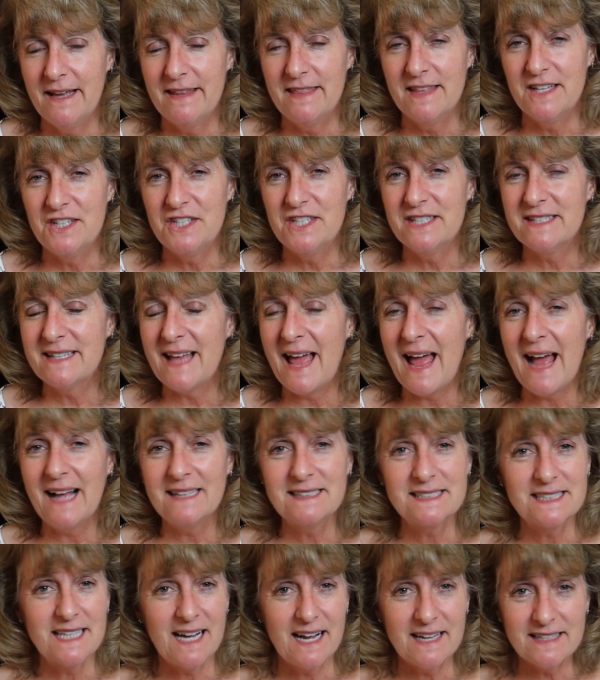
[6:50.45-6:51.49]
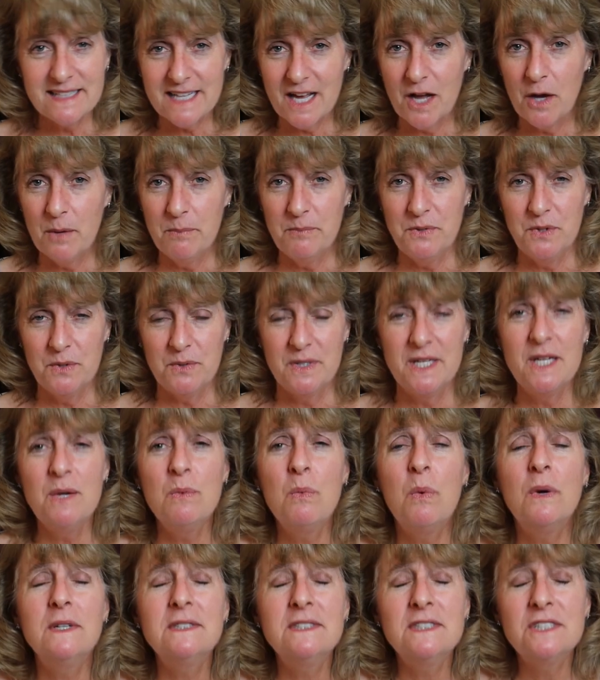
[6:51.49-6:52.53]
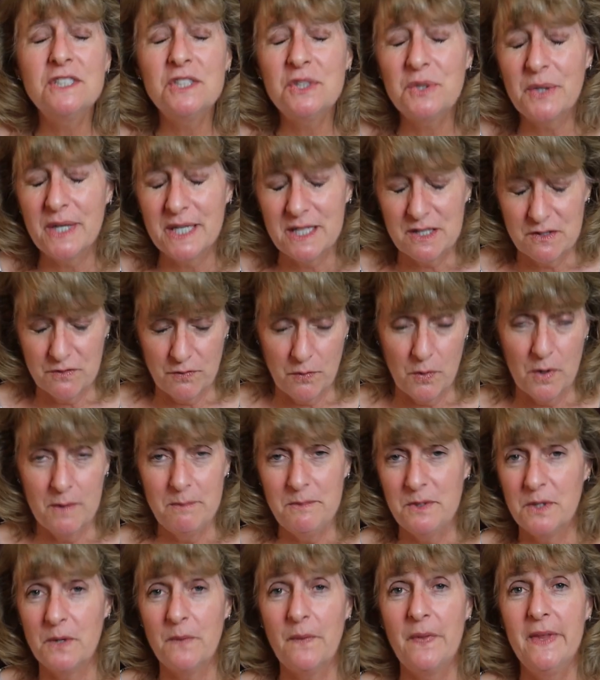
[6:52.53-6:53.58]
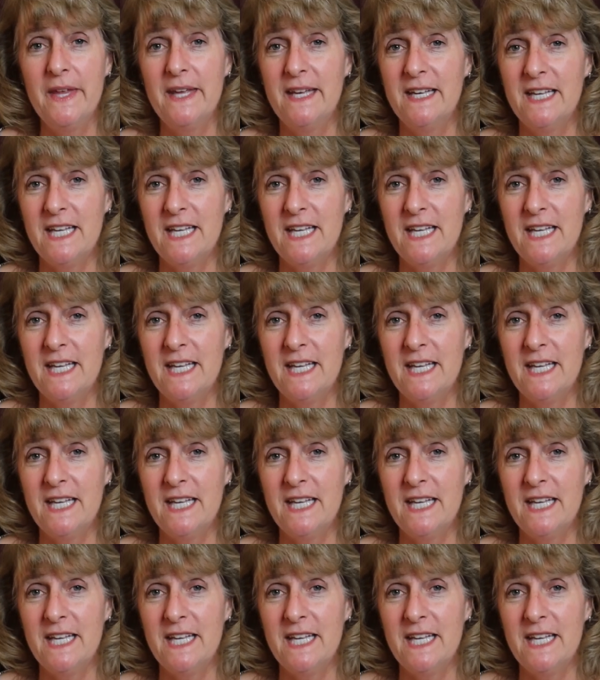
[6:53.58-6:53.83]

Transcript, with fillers: and then just ask God to help you. He wants to transform you.